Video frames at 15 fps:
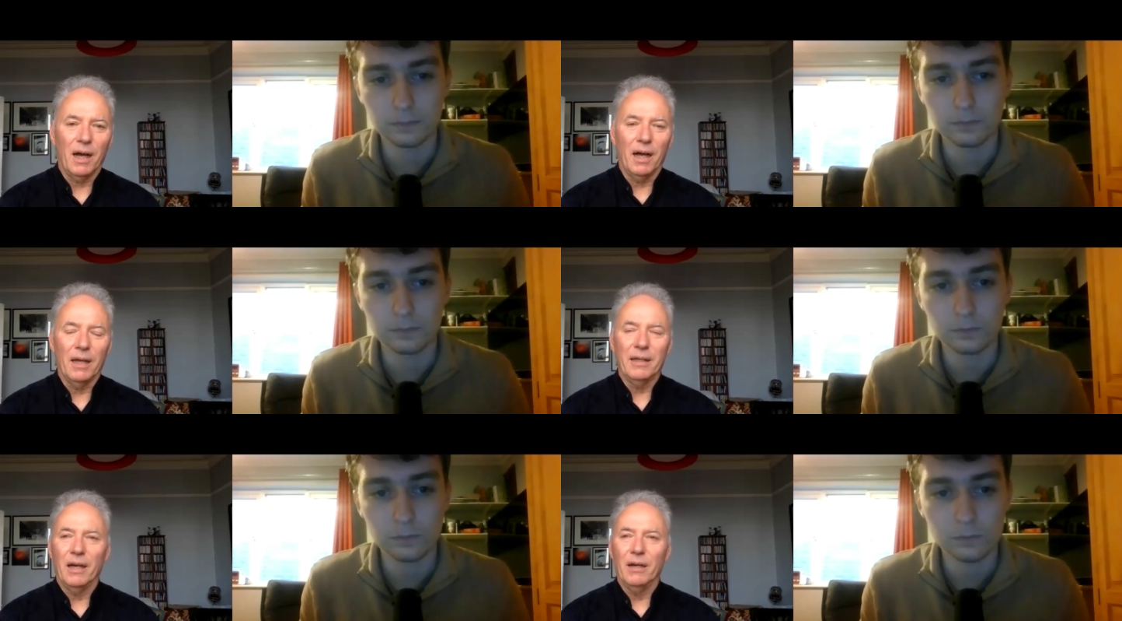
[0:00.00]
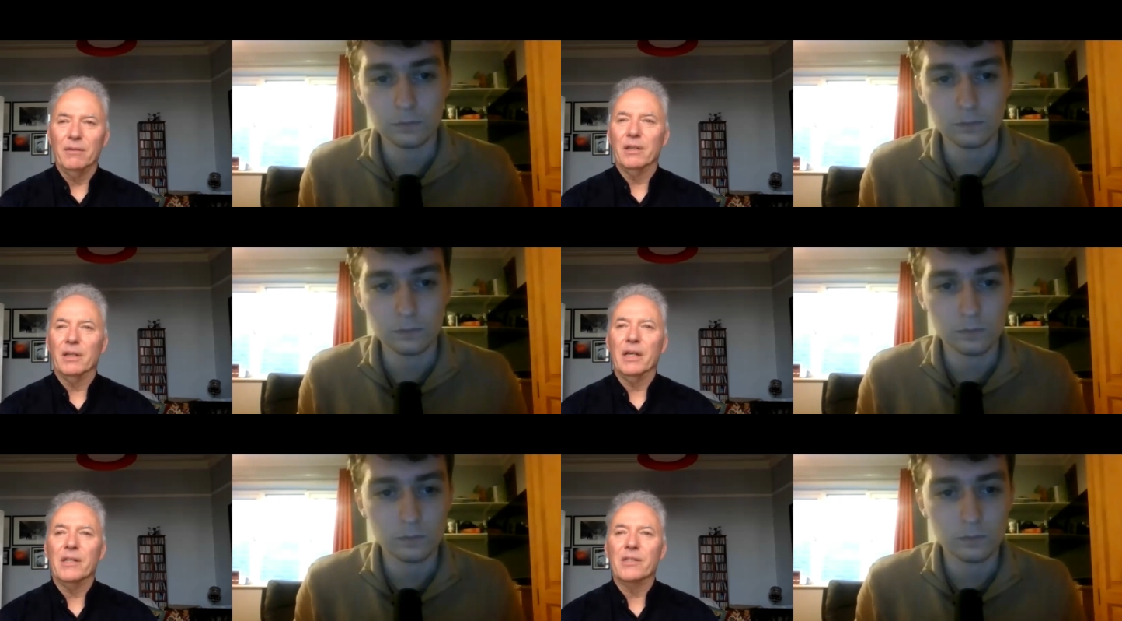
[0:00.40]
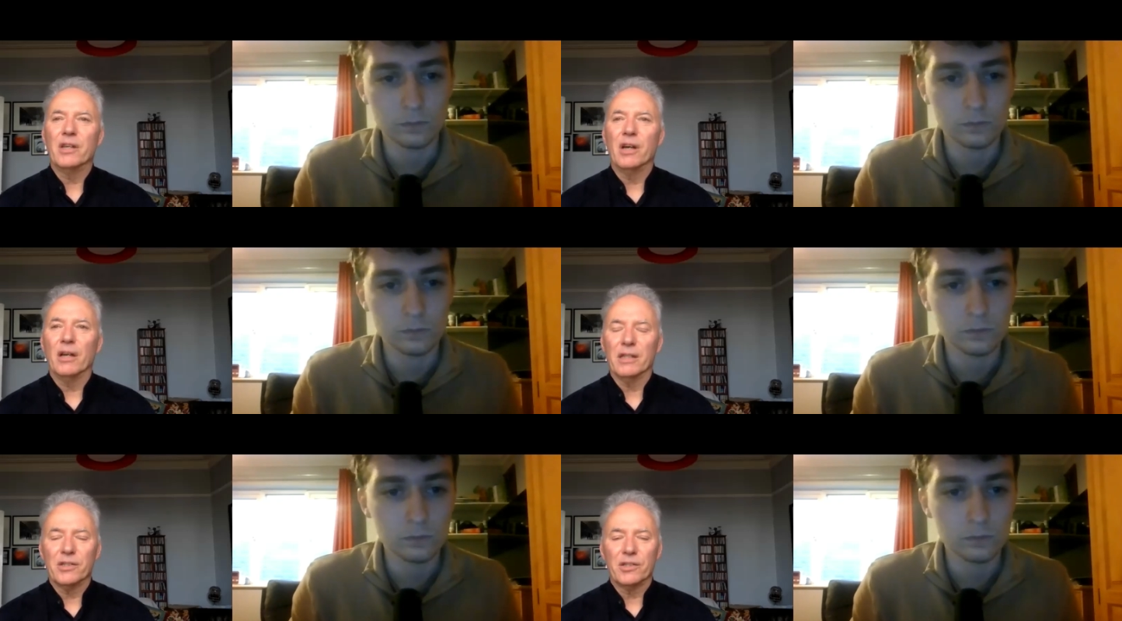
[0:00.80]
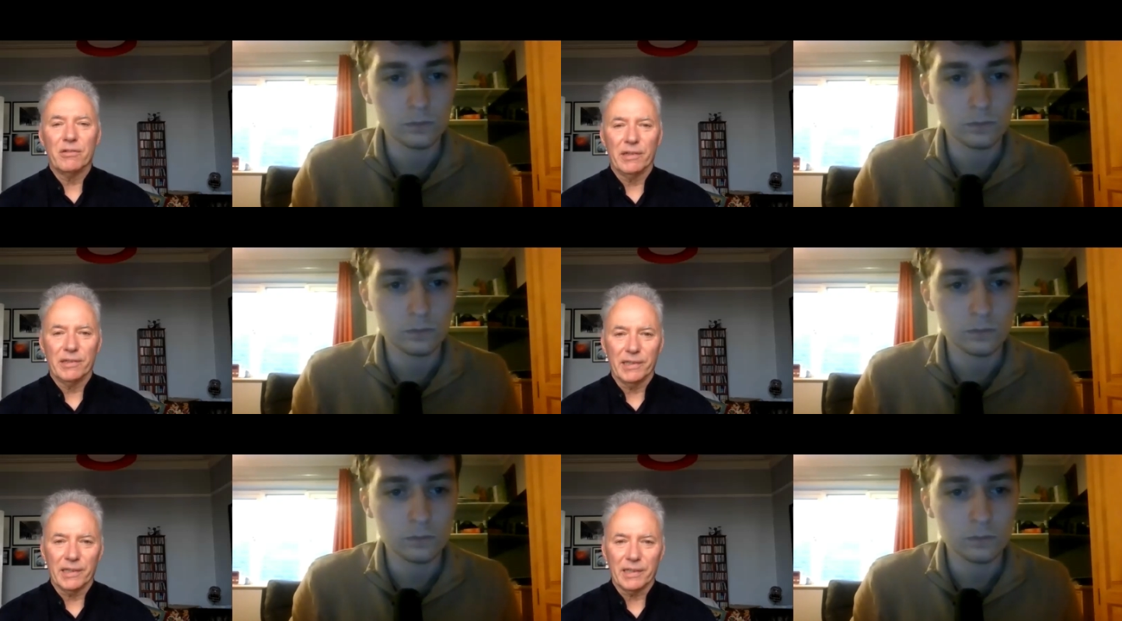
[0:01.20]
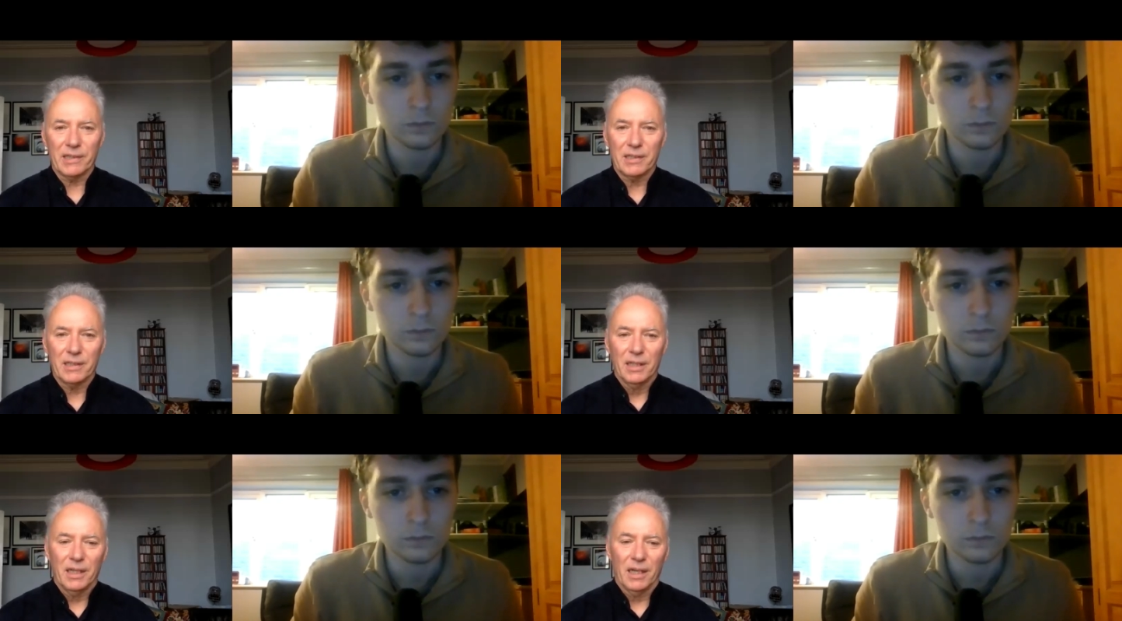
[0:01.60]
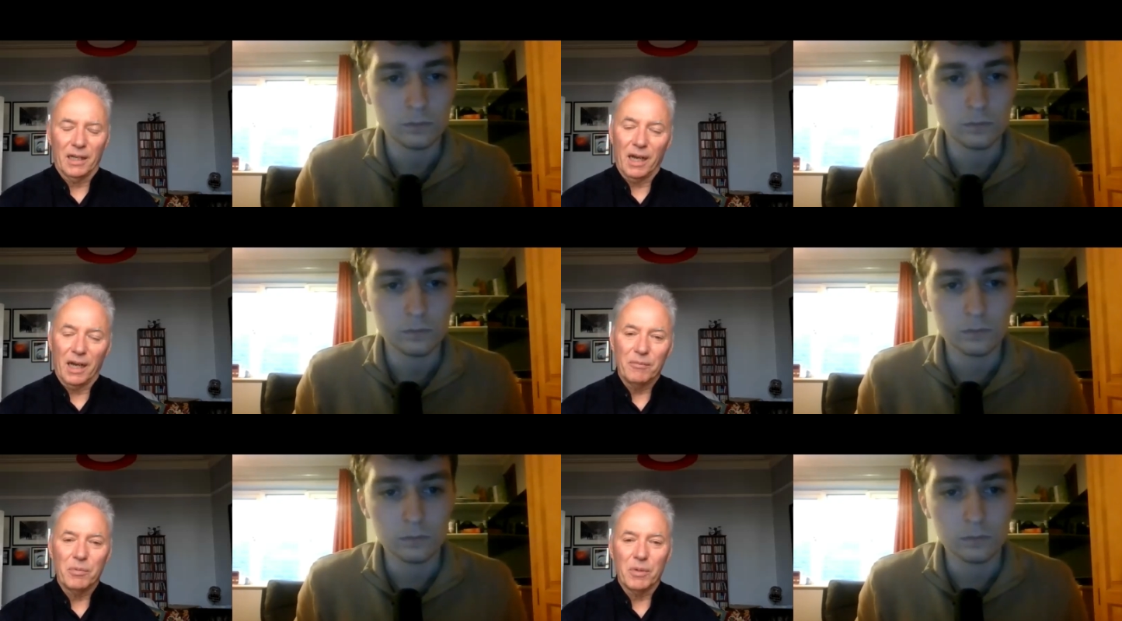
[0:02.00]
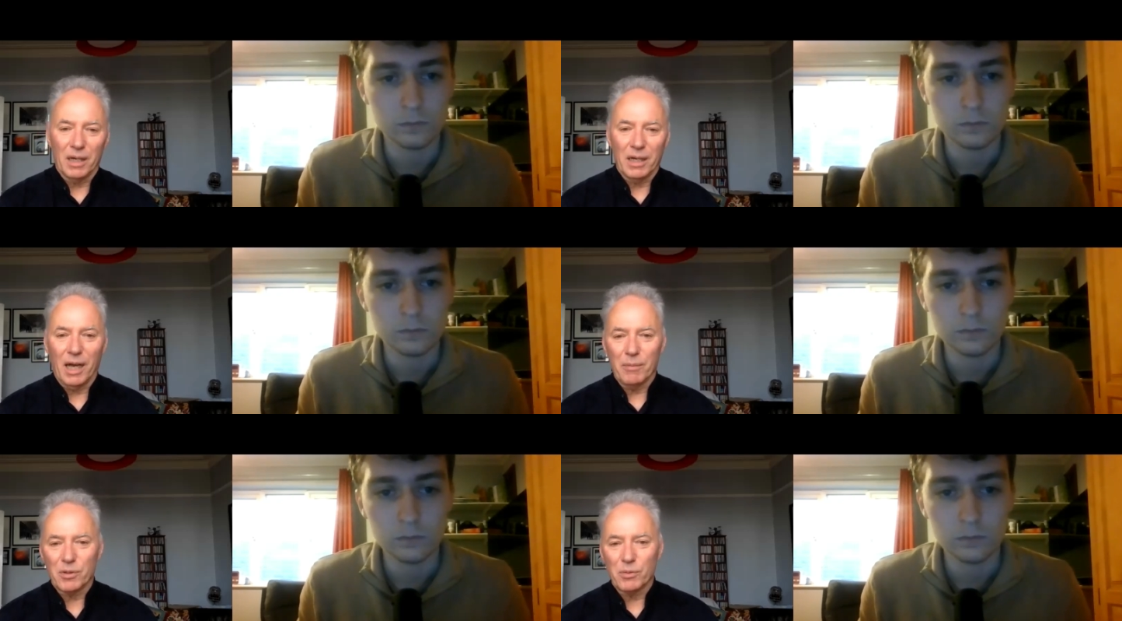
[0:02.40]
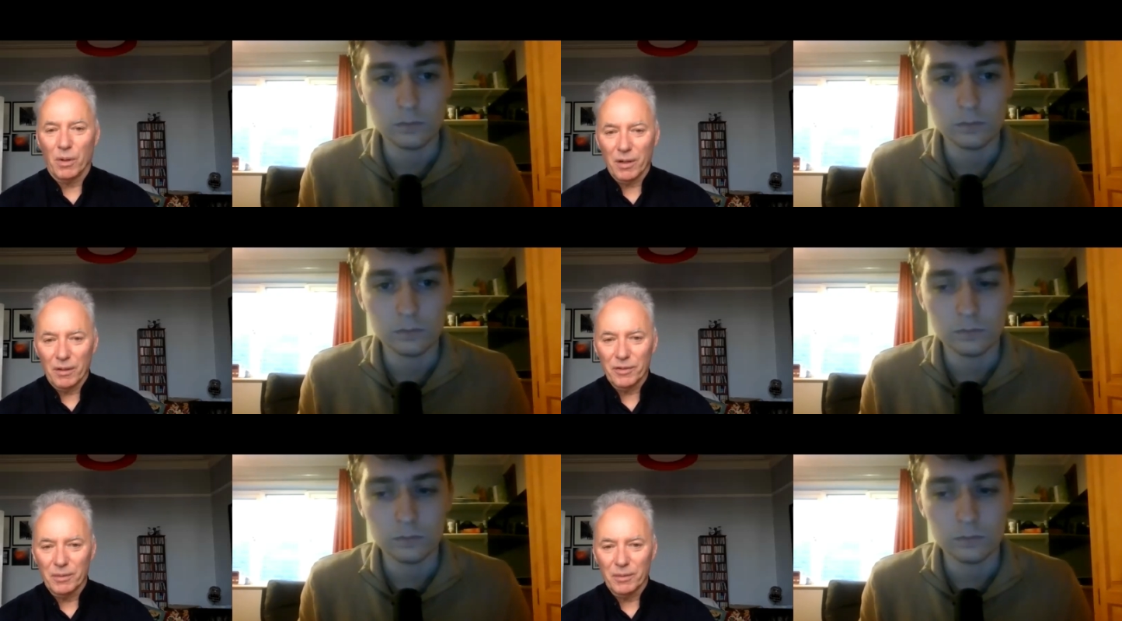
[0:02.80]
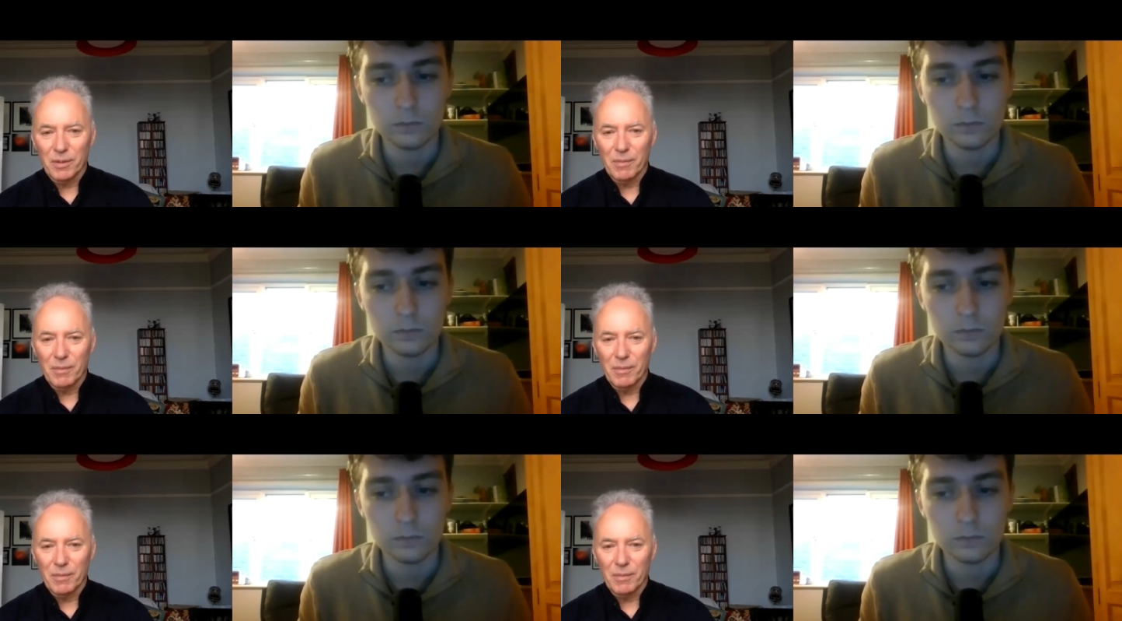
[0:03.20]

Speaker 1: I know that he's got his critics, and I and I was one of them.